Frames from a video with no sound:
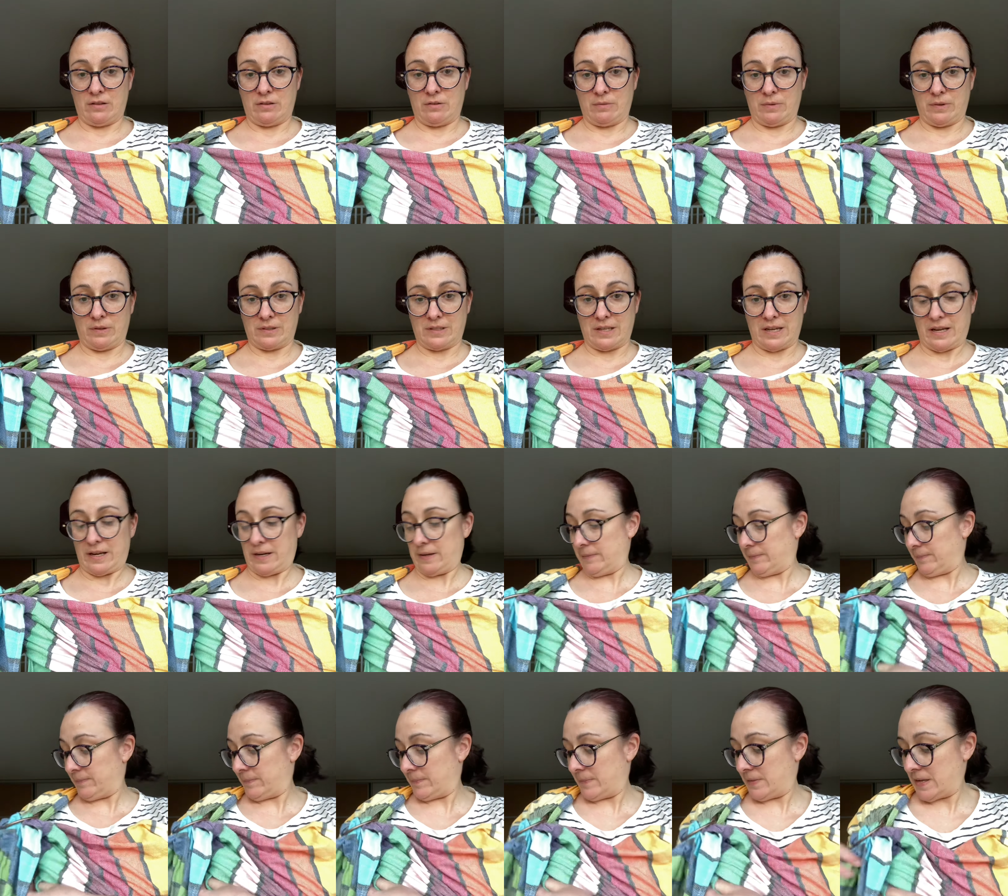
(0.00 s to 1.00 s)
will tighten.
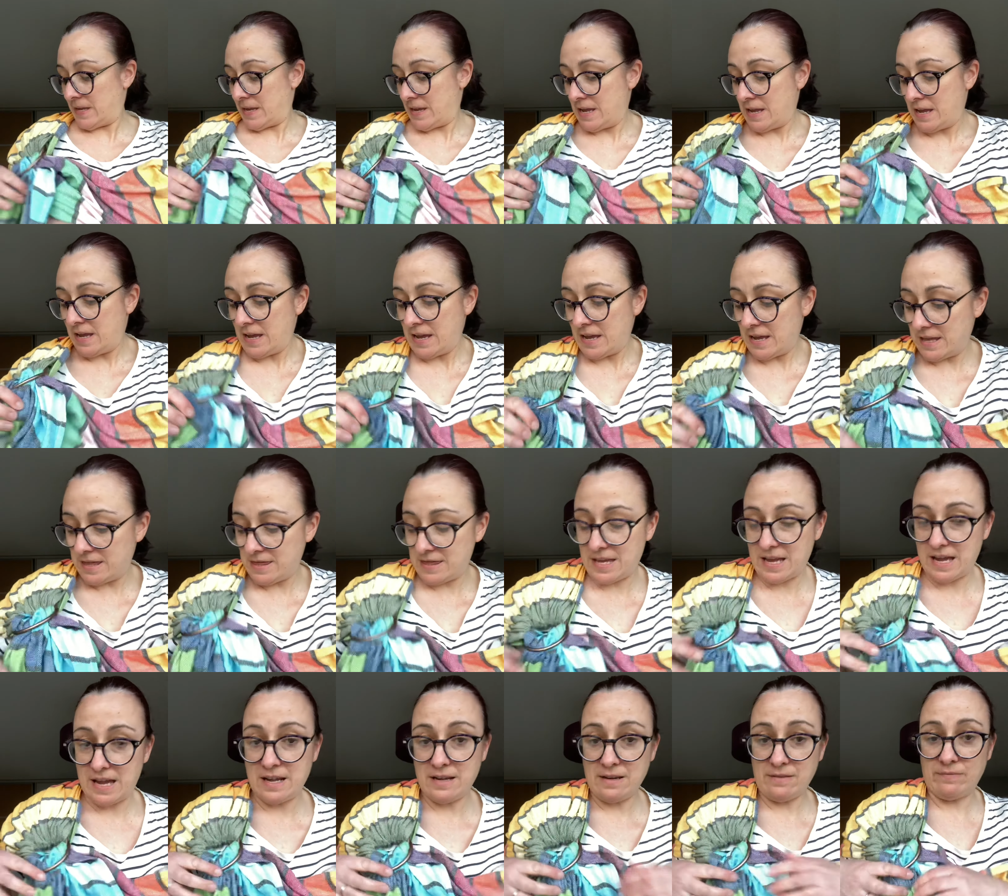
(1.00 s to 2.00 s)
And
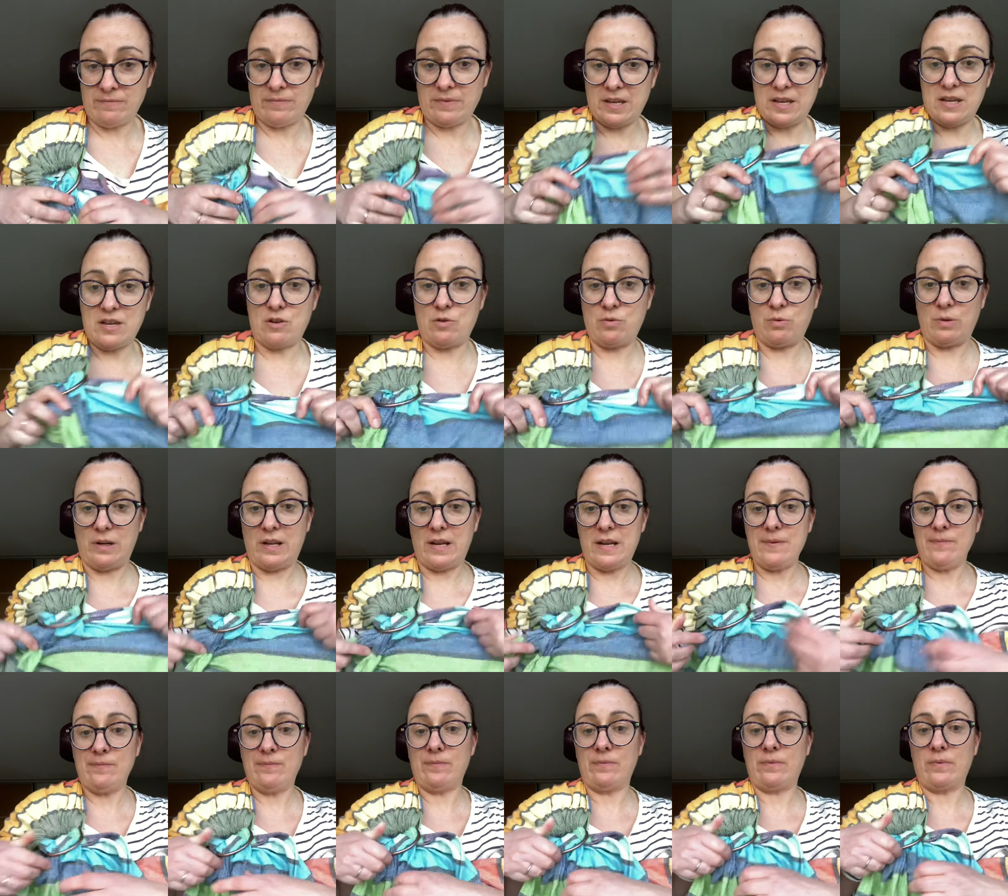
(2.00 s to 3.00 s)
then
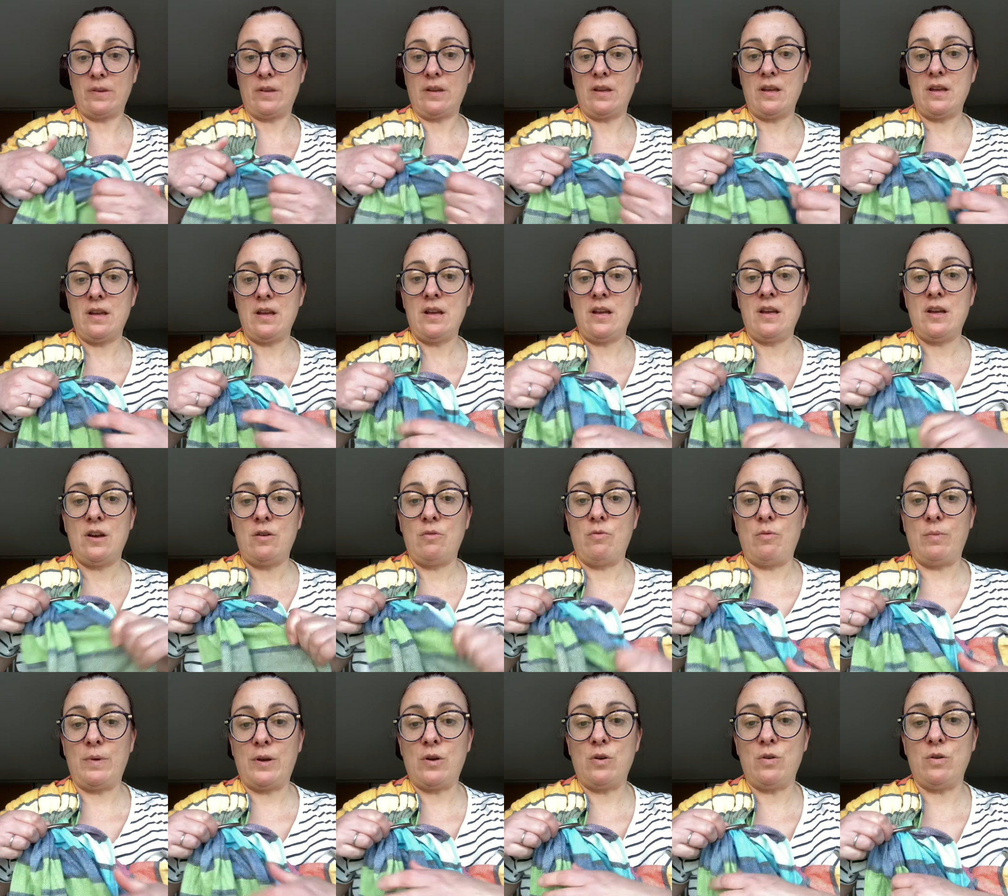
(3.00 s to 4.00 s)
equally,
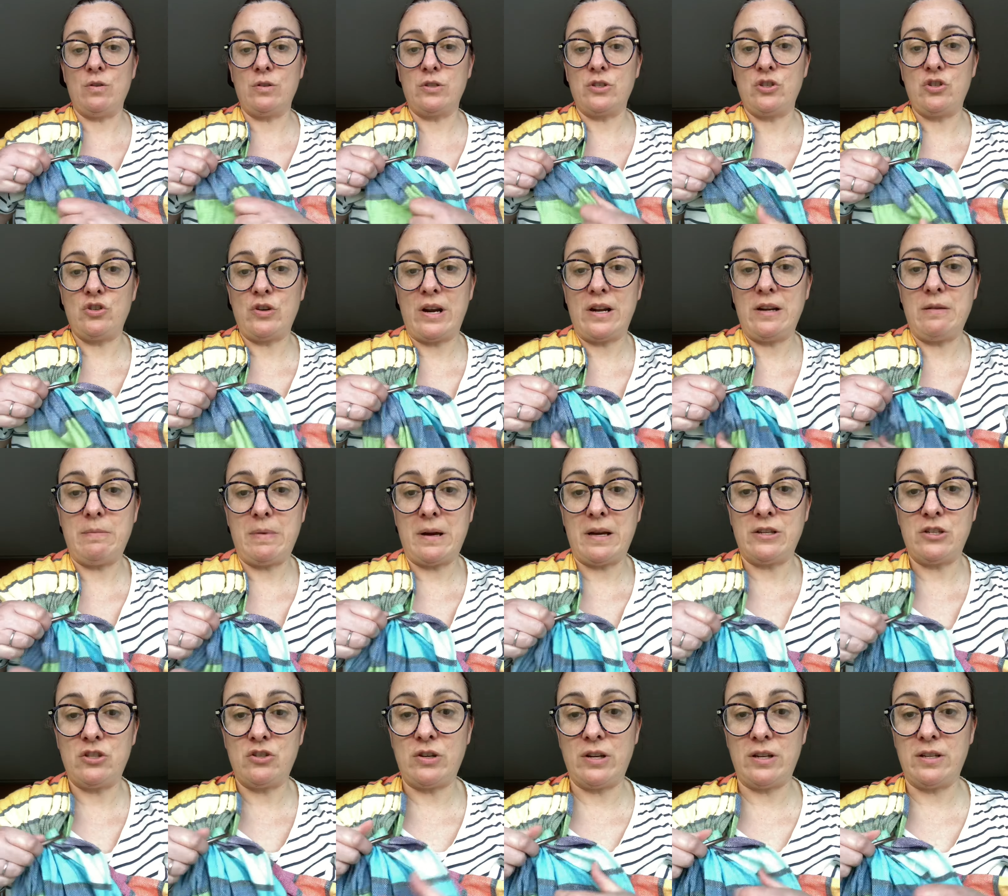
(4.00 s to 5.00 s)
what we call strand by
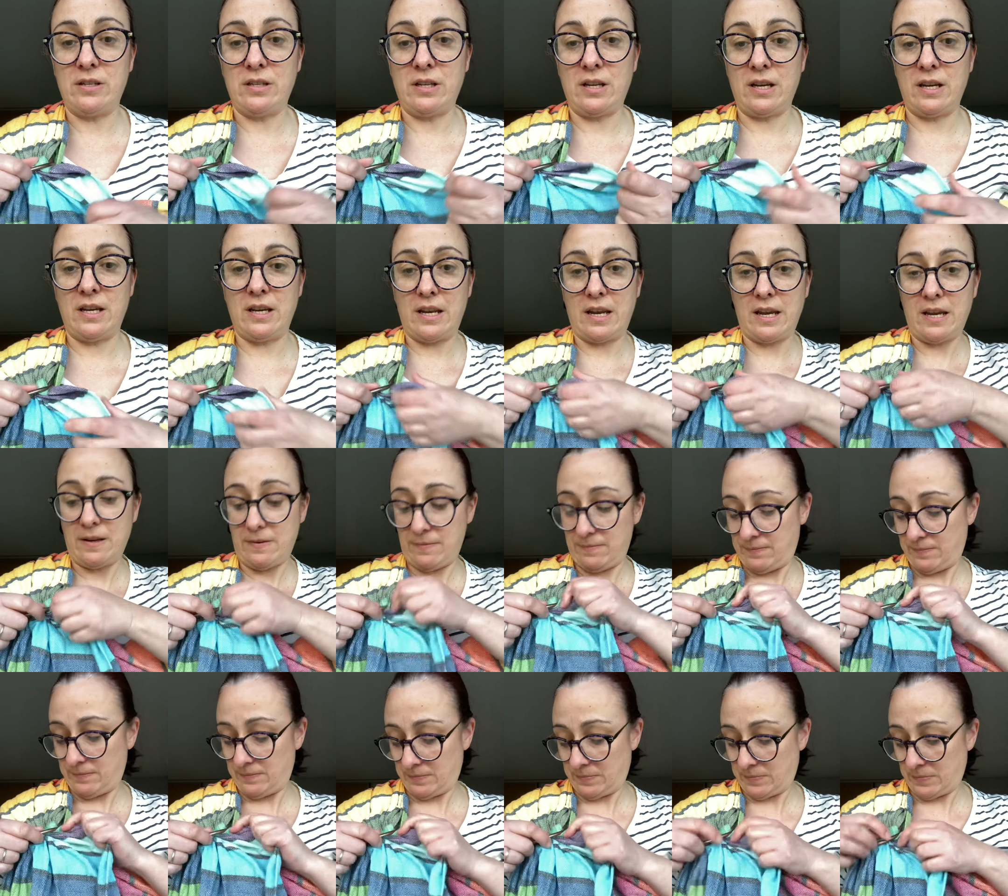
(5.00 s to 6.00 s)
strand tightening
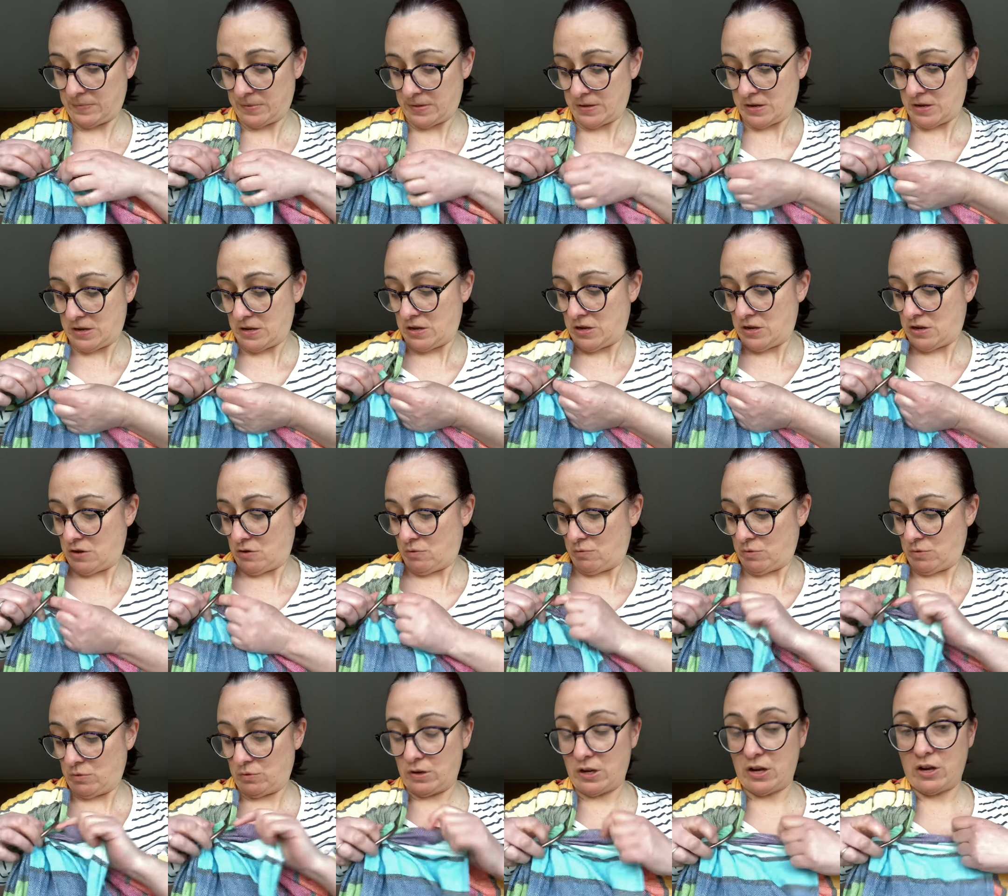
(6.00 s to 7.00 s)

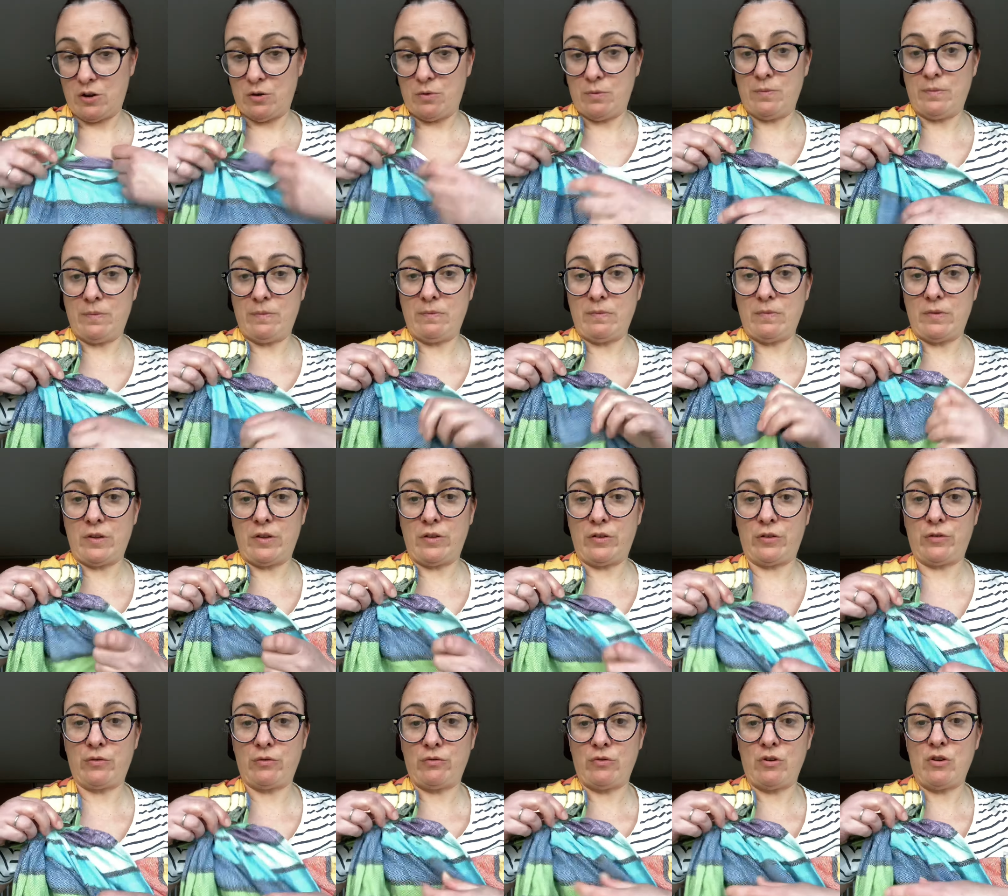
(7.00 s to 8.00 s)
will go
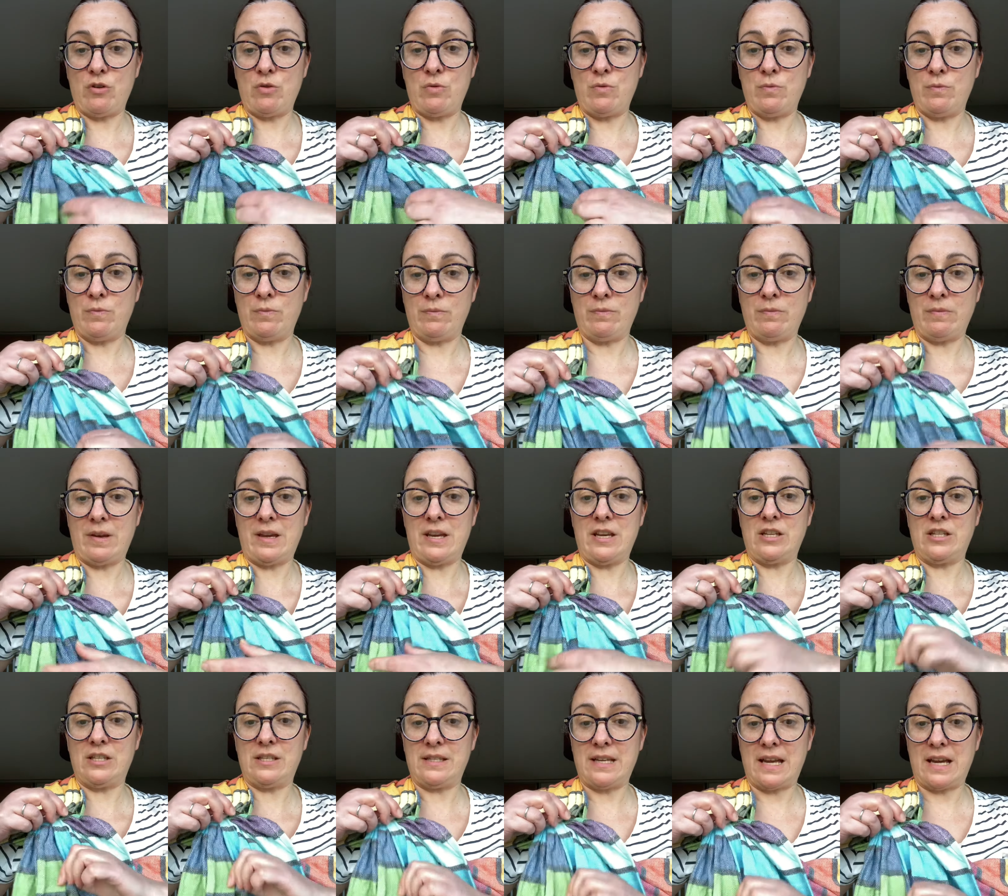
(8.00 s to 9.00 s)
through
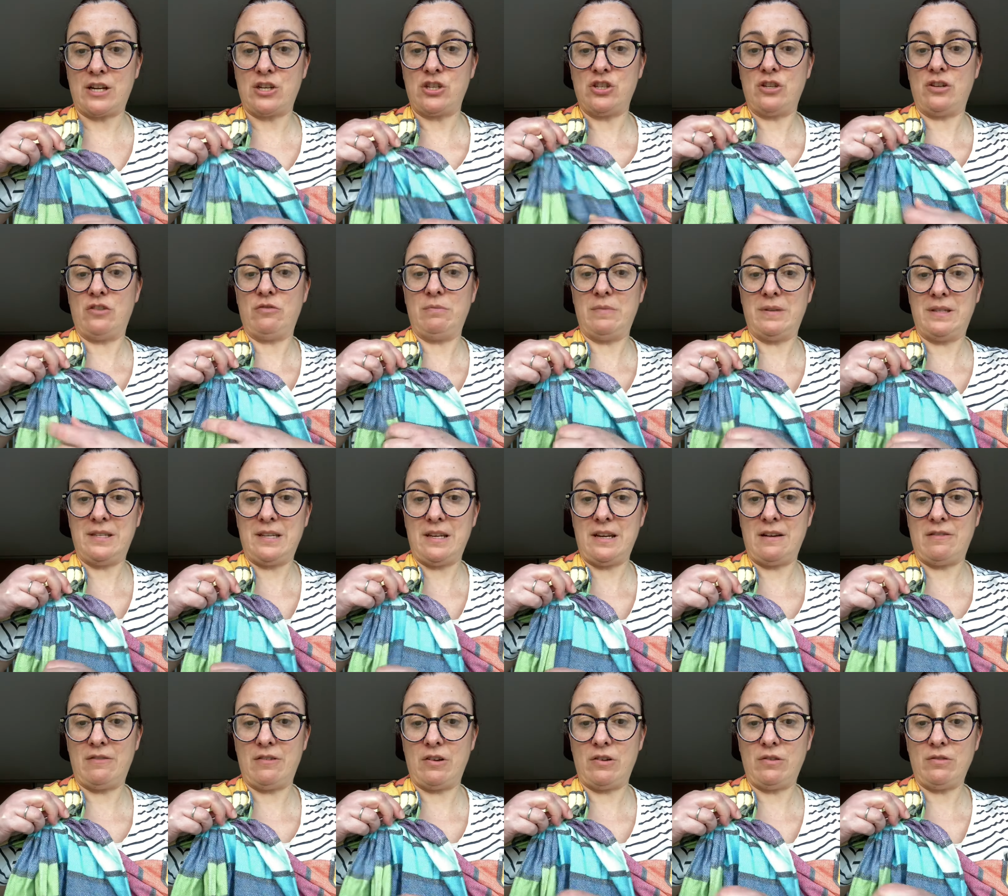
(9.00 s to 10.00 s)
each section of
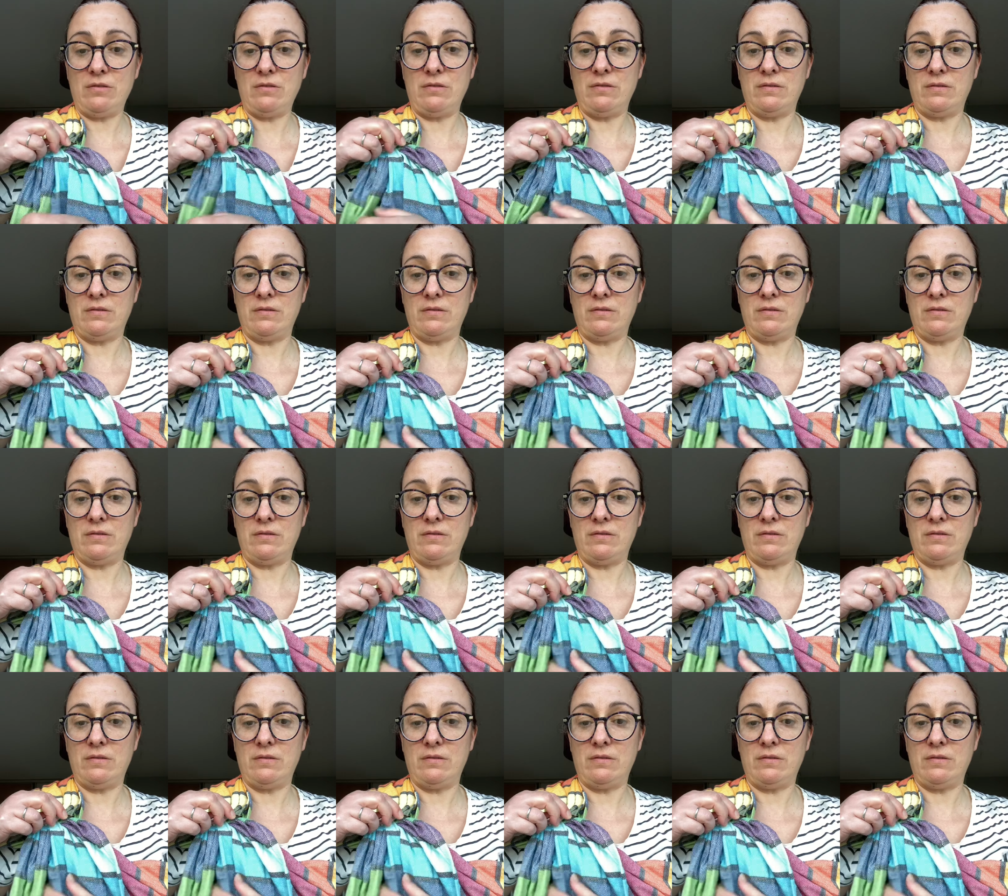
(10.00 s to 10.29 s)
material,